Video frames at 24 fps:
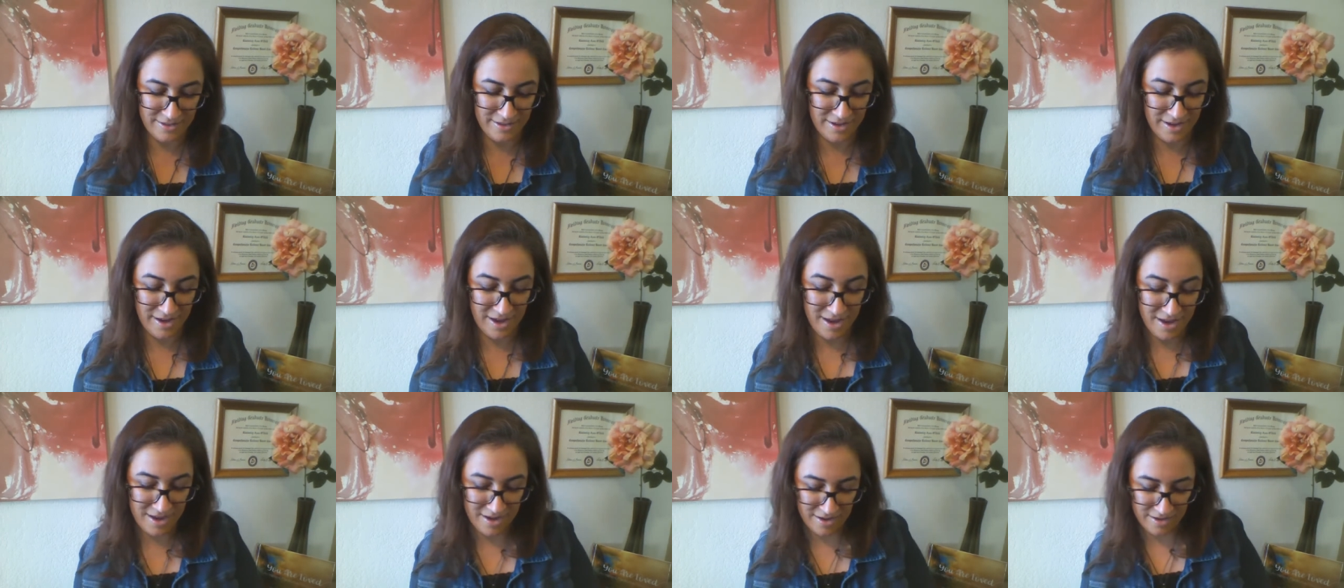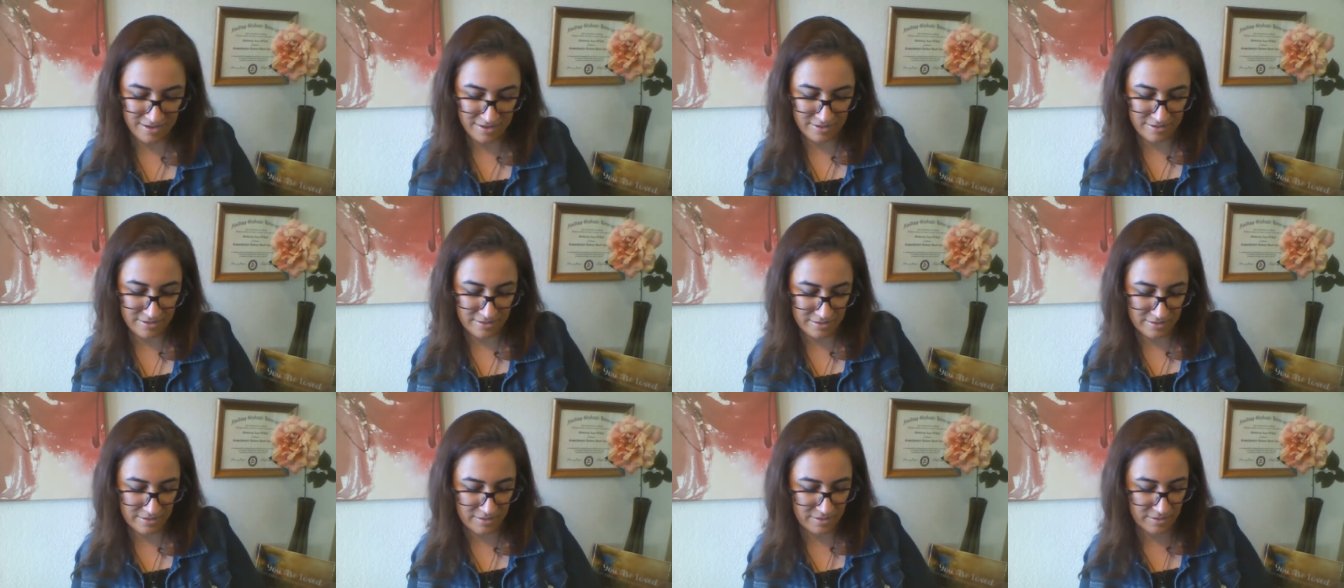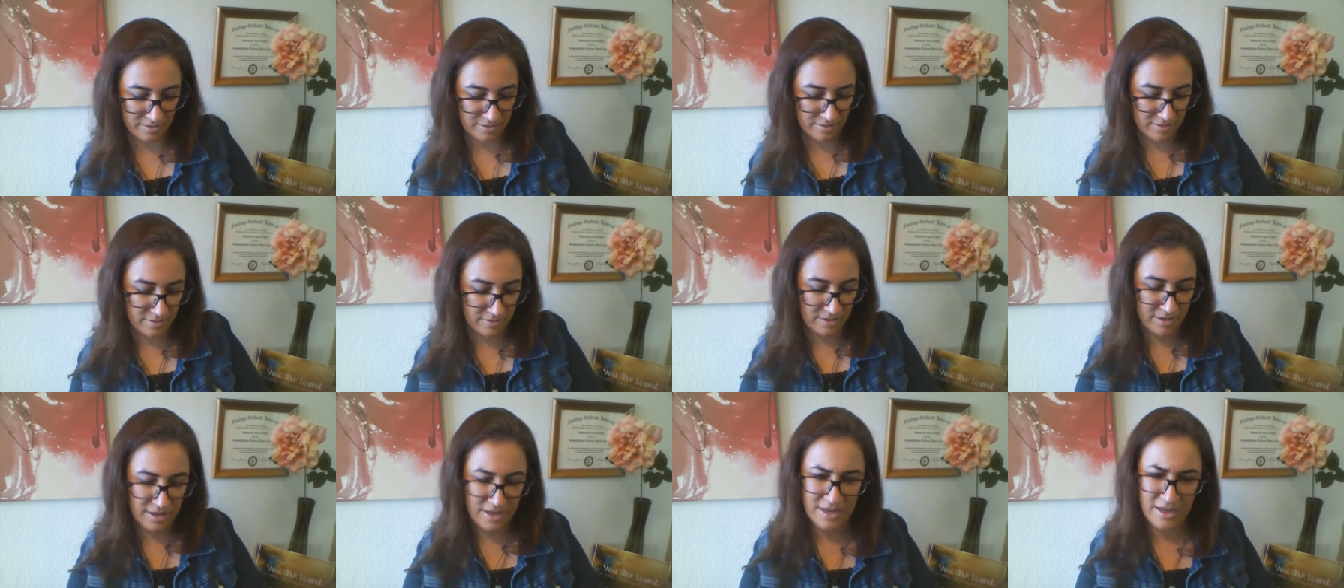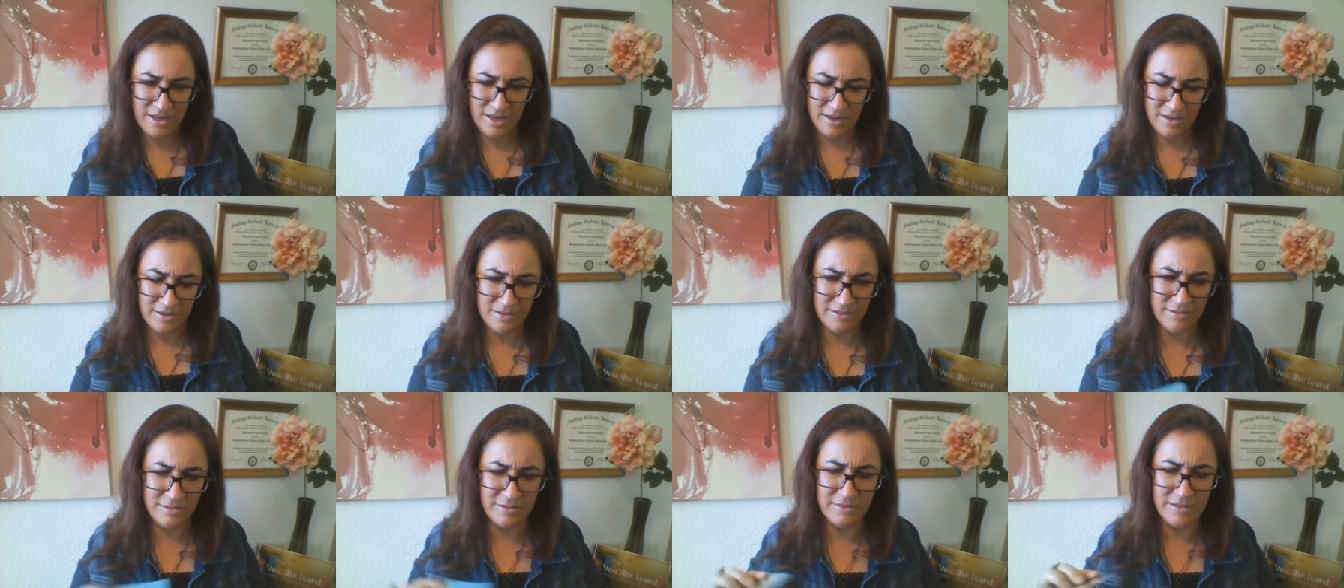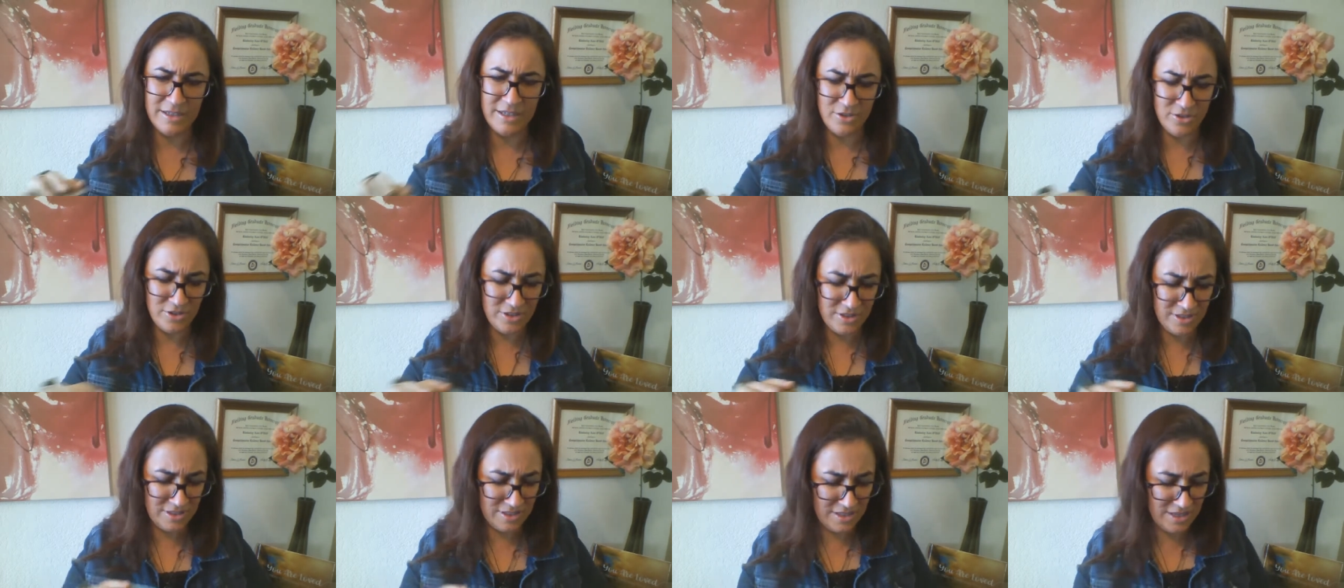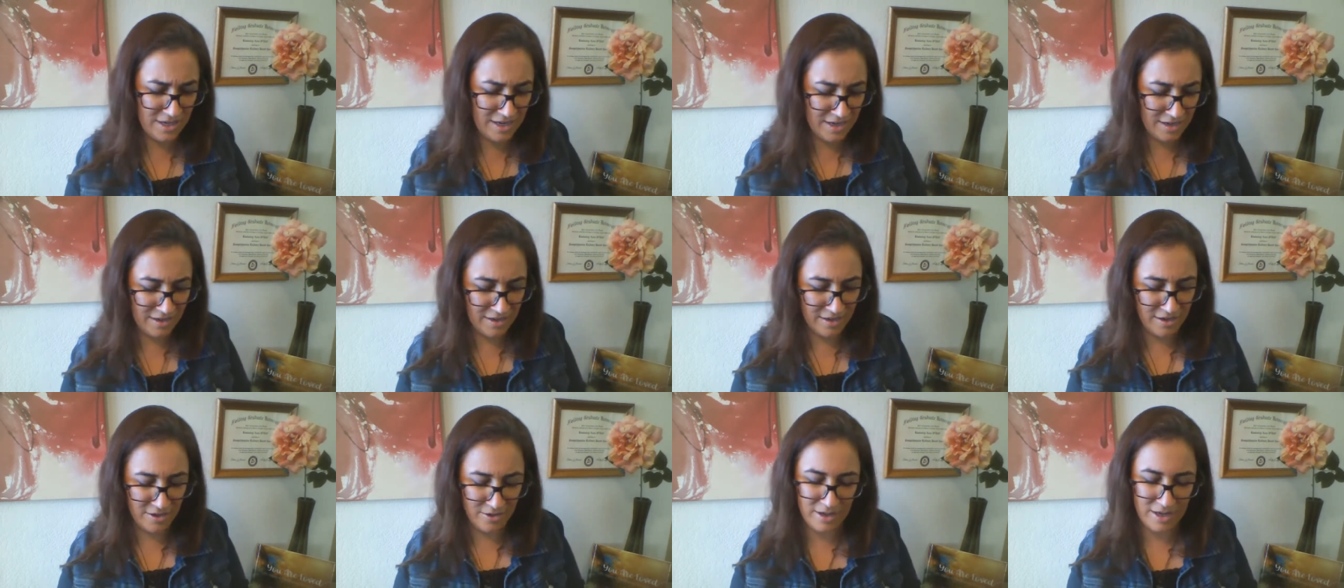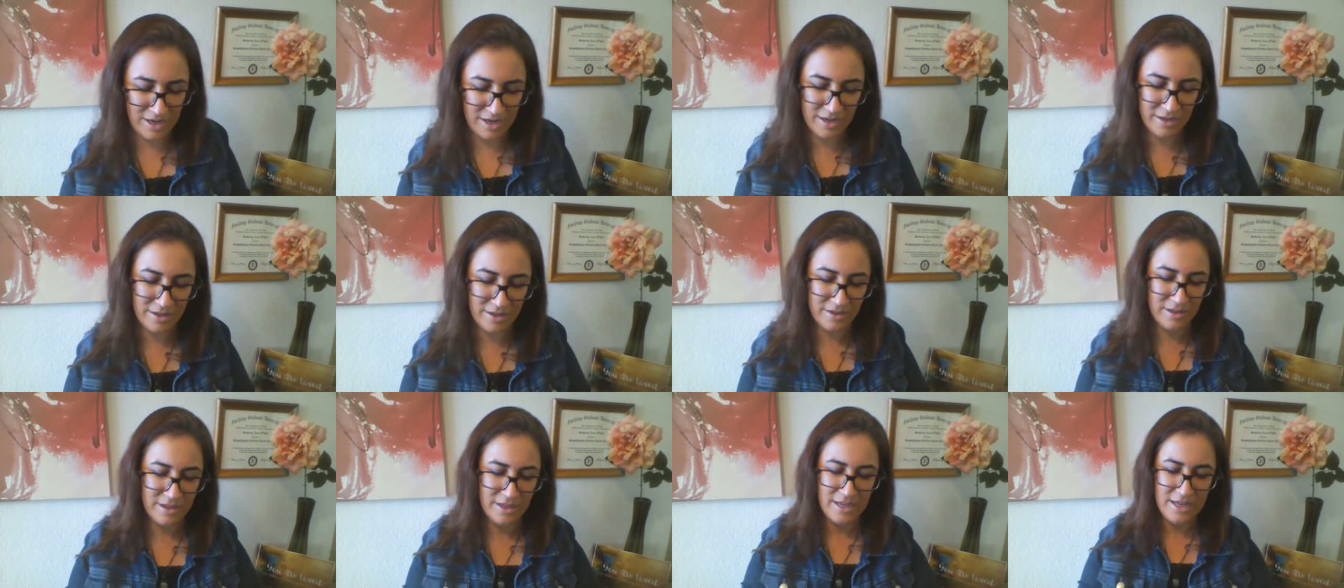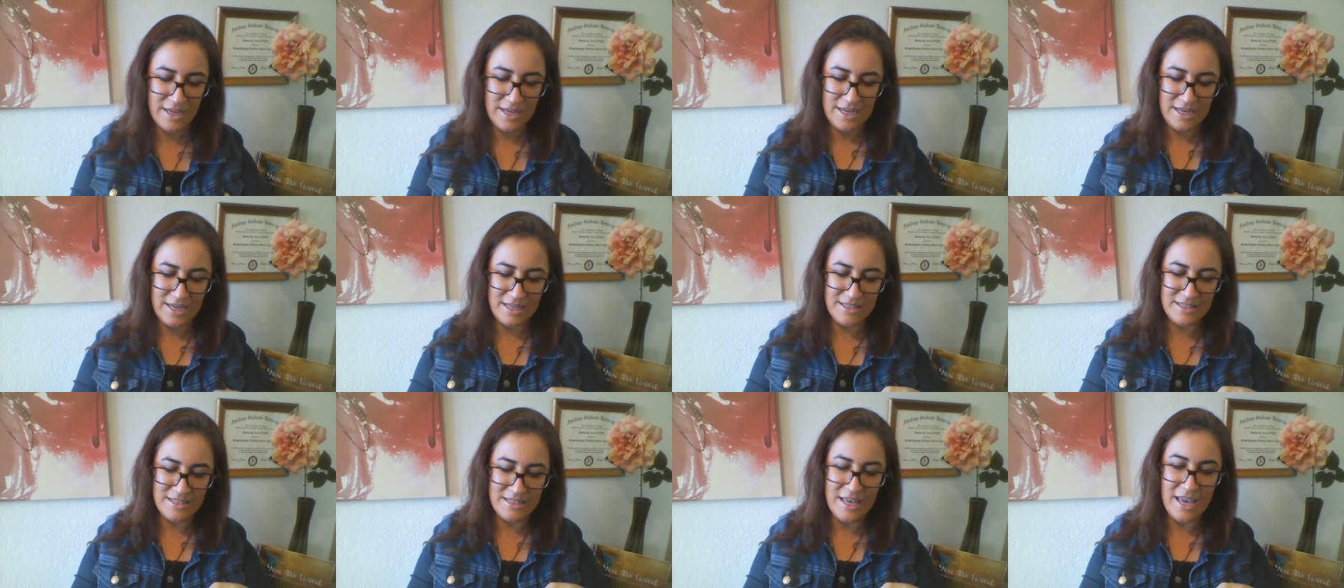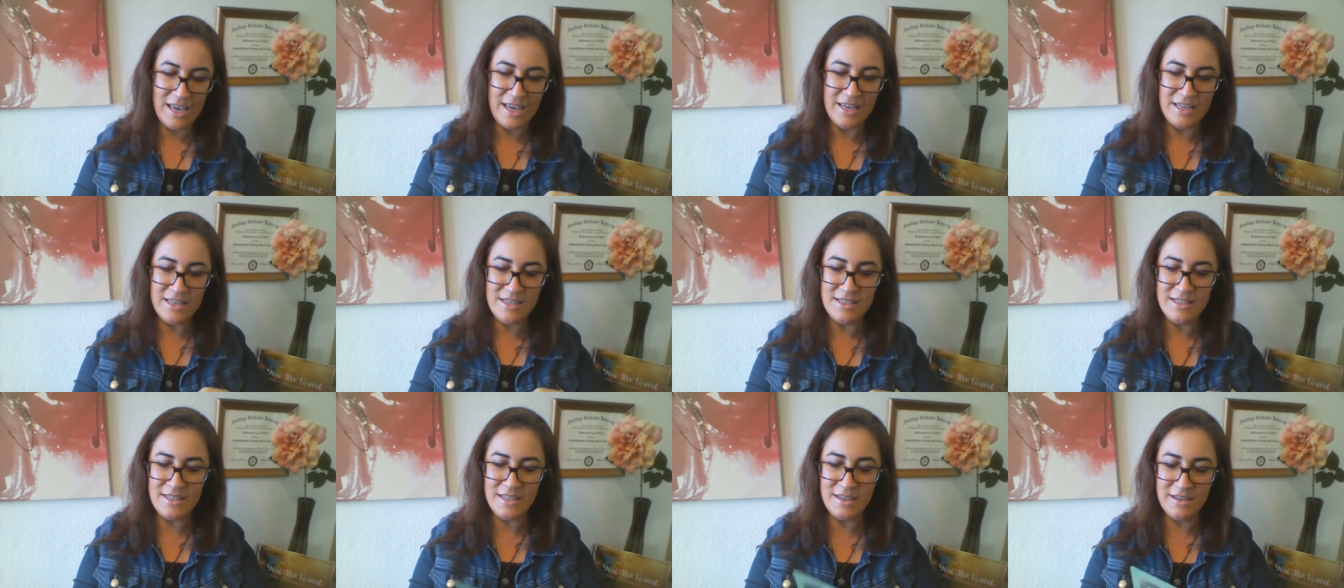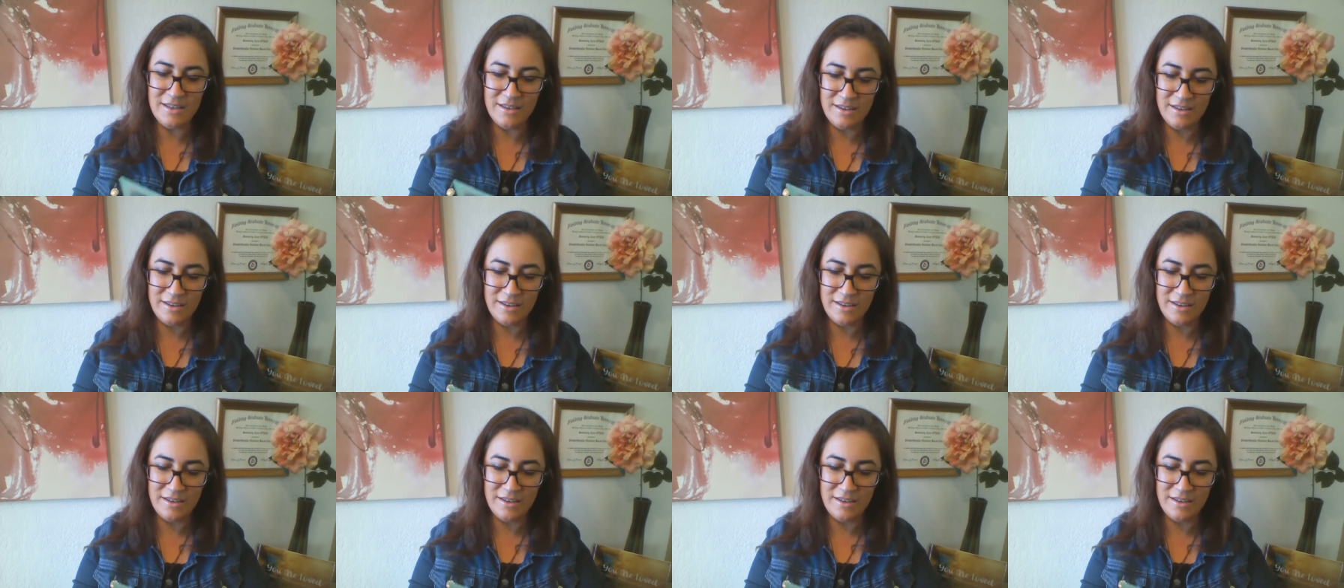Ah. Oh, interesting. Okay. It says...